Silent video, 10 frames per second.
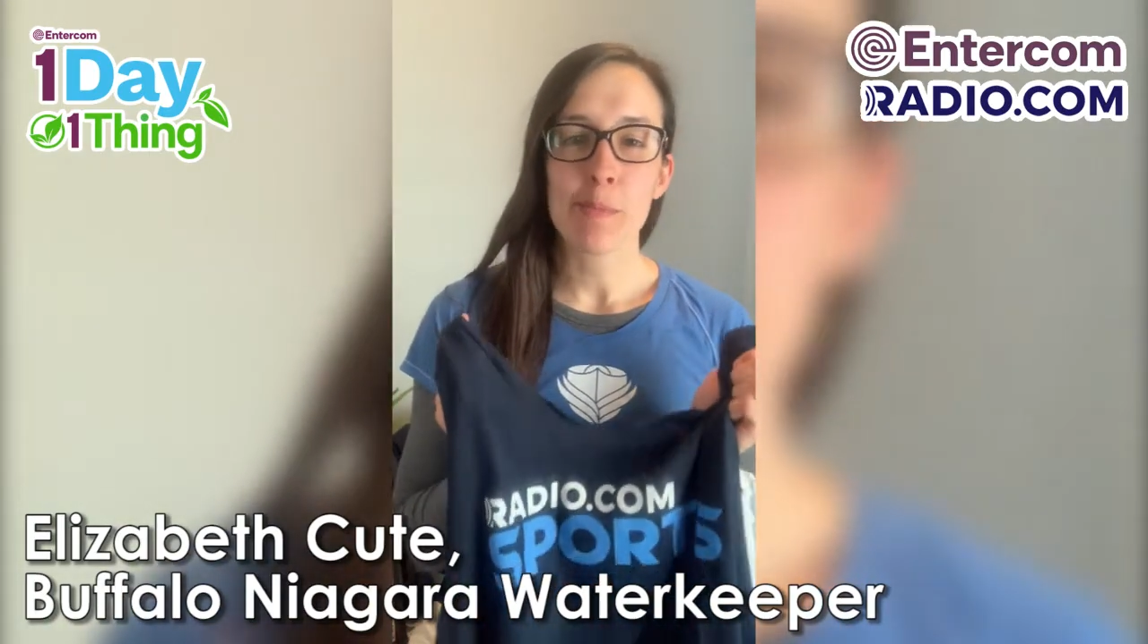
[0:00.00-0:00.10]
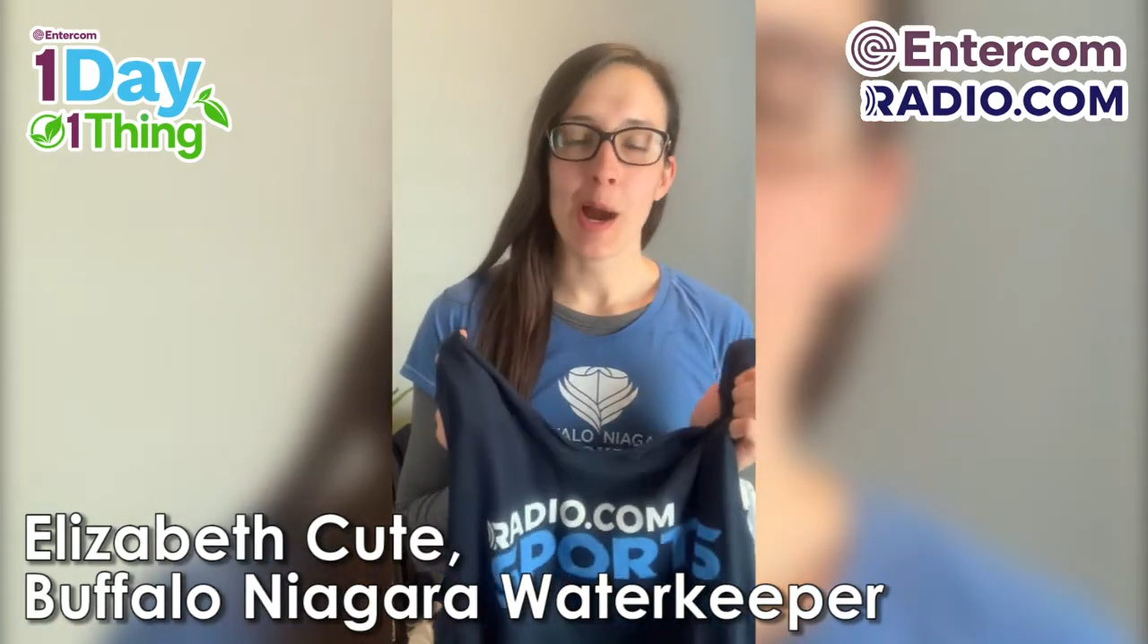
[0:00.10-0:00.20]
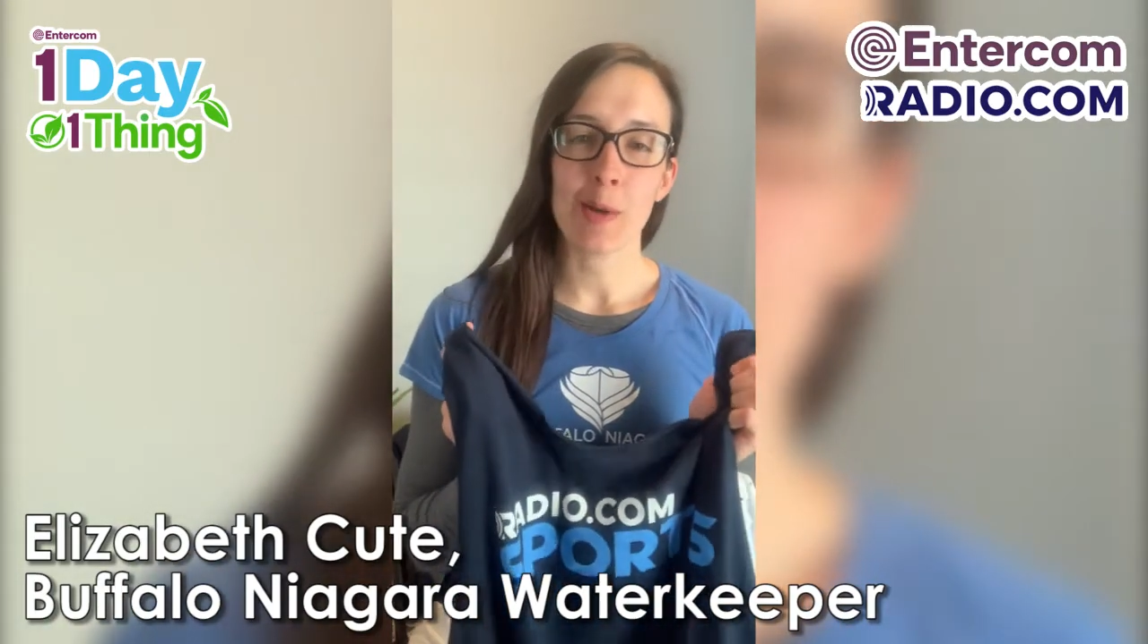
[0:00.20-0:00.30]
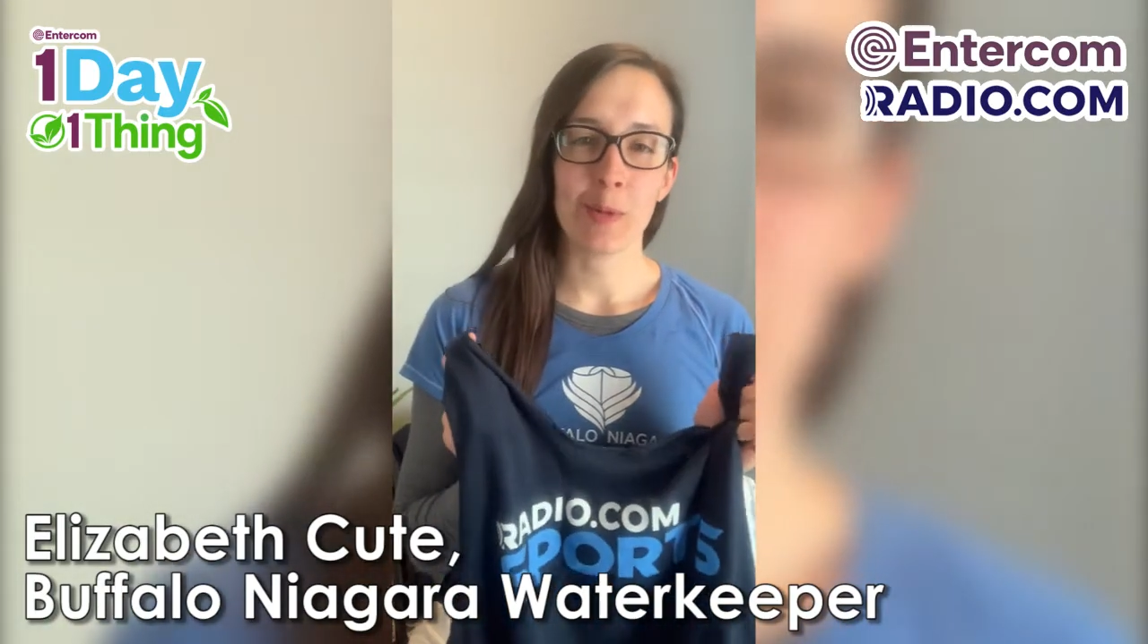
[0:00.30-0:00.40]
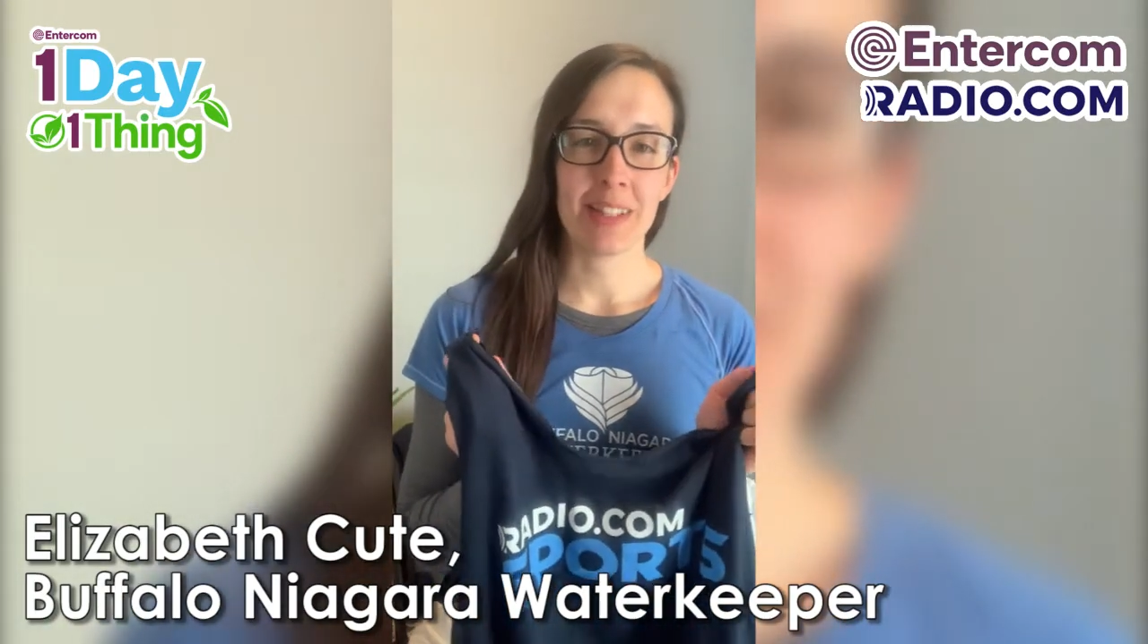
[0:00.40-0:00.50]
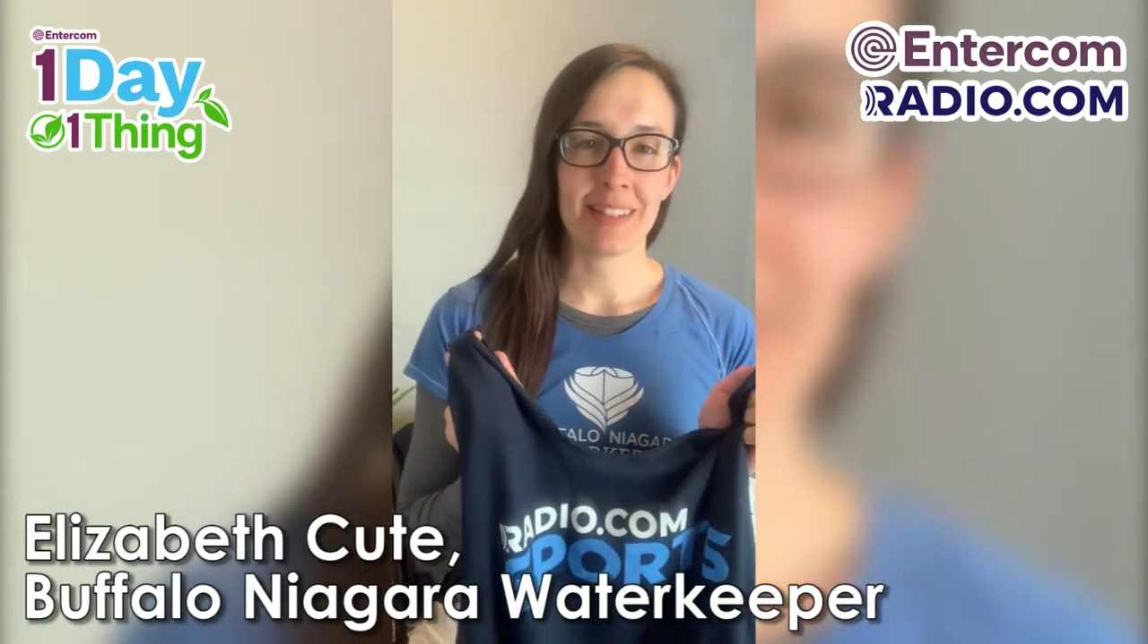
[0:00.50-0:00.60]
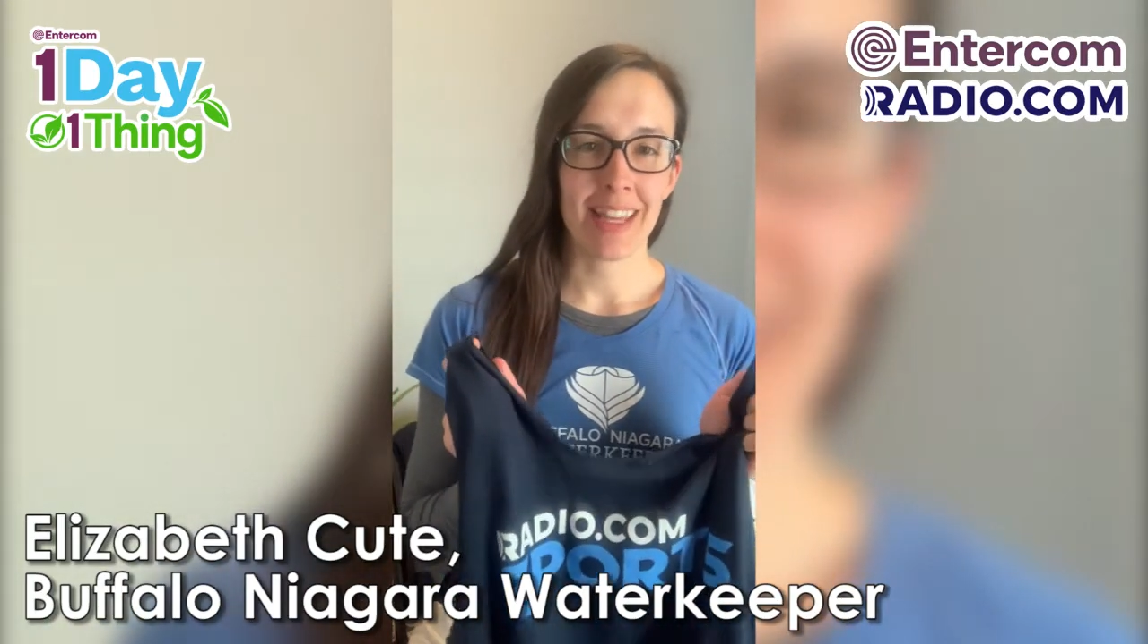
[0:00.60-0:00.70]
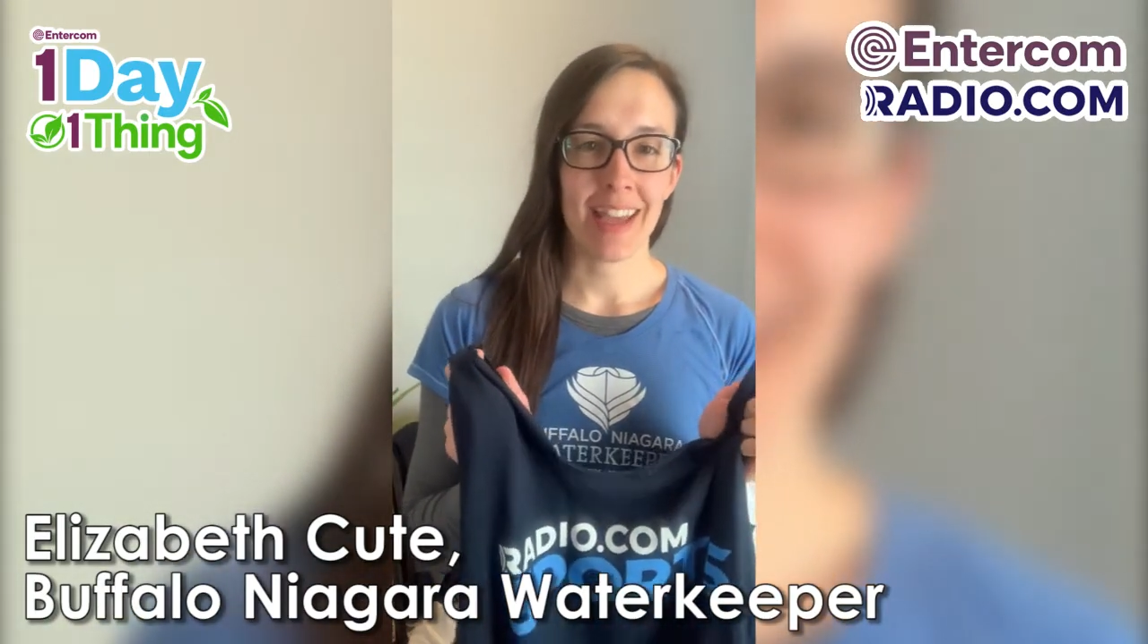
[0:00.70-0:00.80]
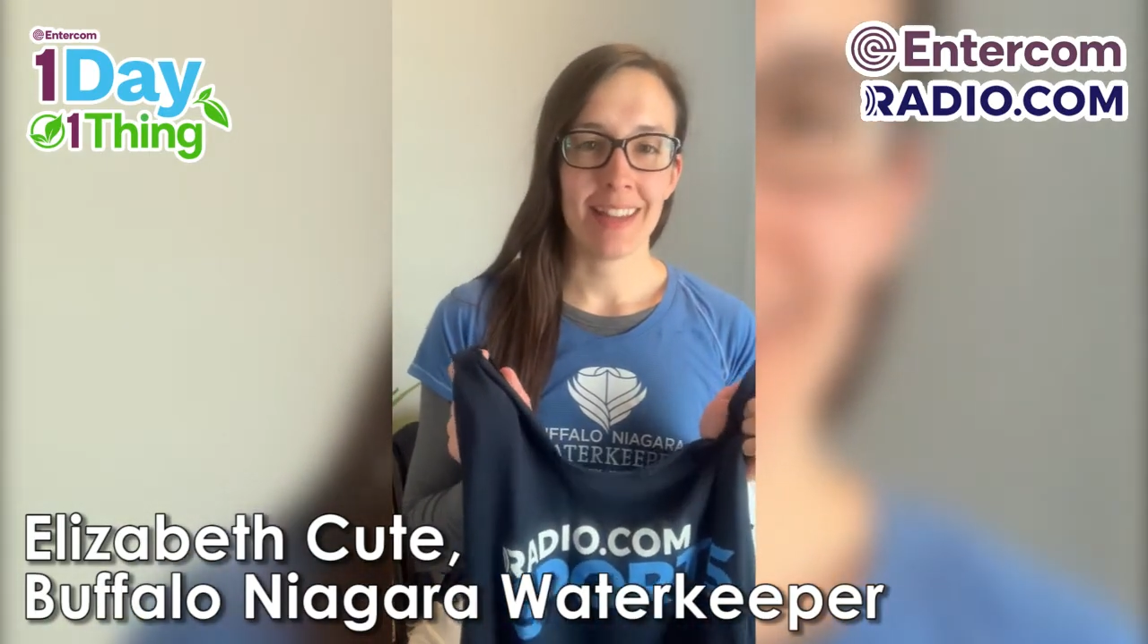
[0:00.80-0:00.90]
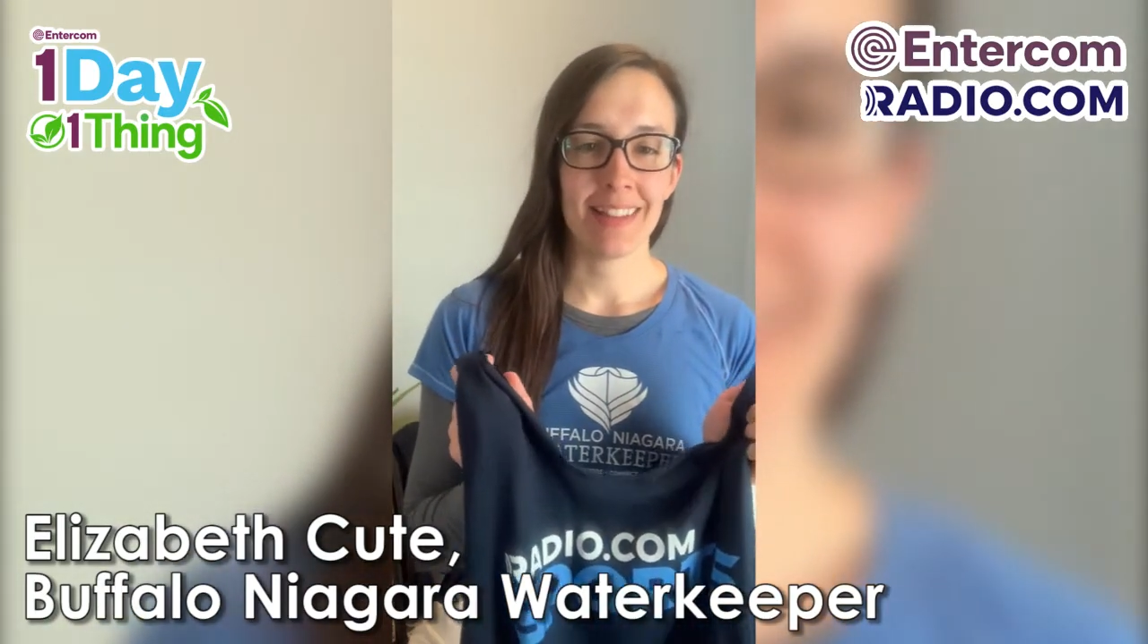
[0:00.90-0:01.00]
part with
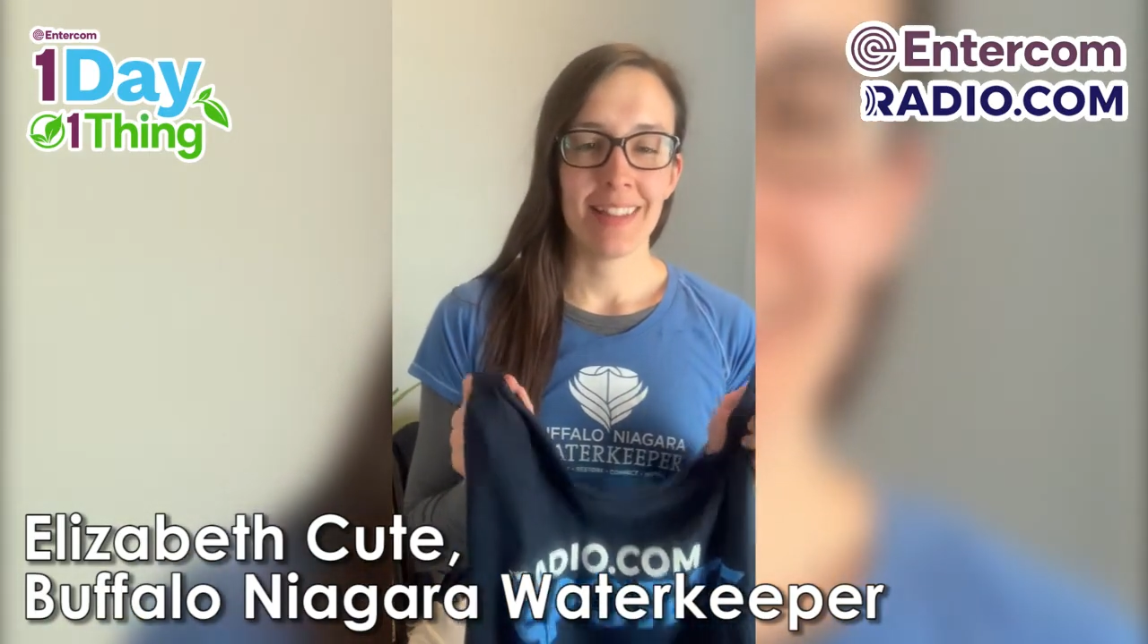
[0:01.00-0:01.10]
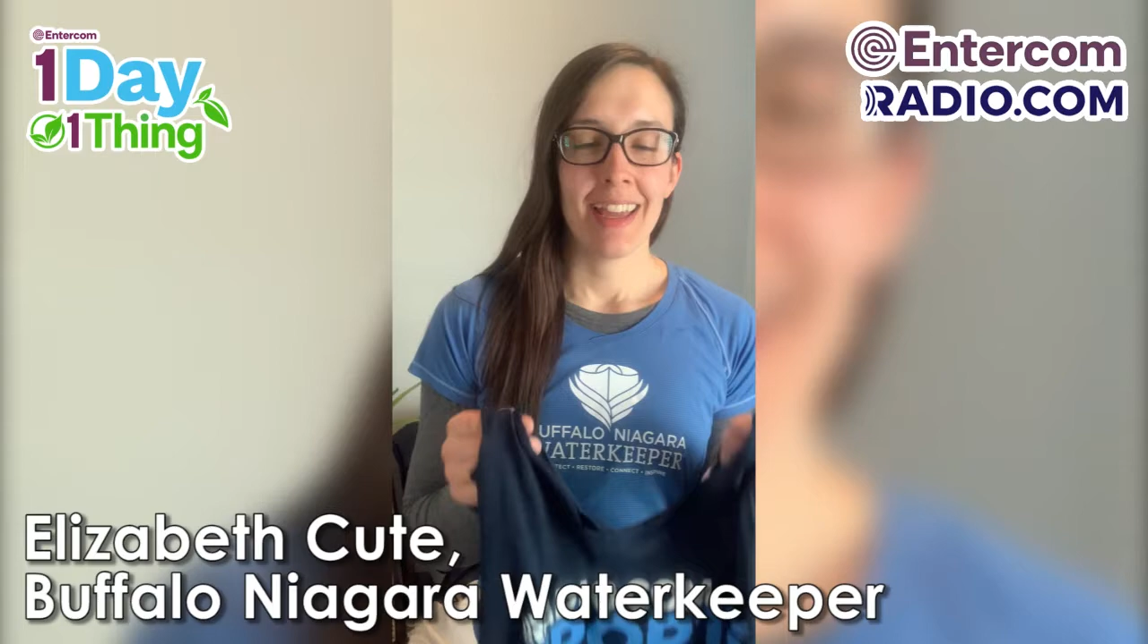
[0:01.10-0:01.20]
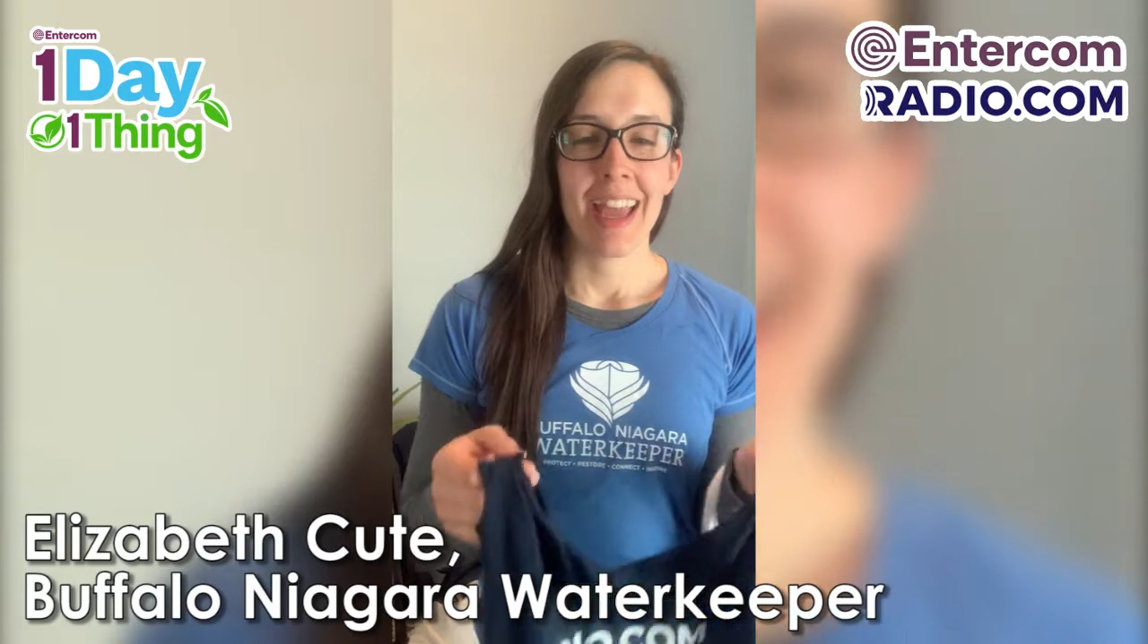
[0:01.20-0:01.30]
yet,